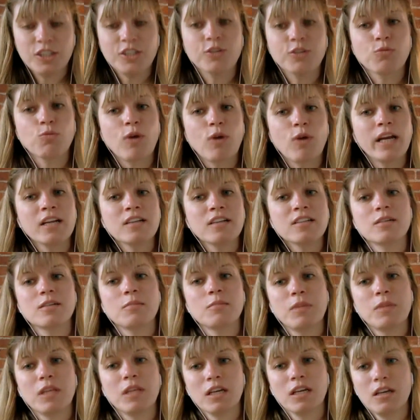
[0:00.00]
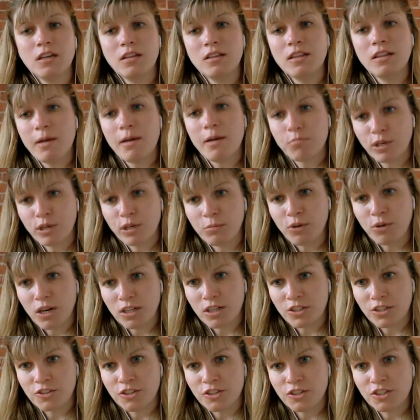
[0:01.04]
You're writing something in that
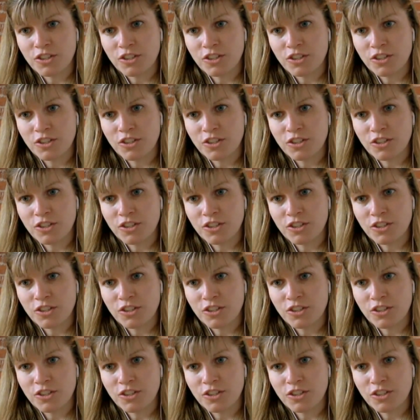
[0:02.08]
preprocessor's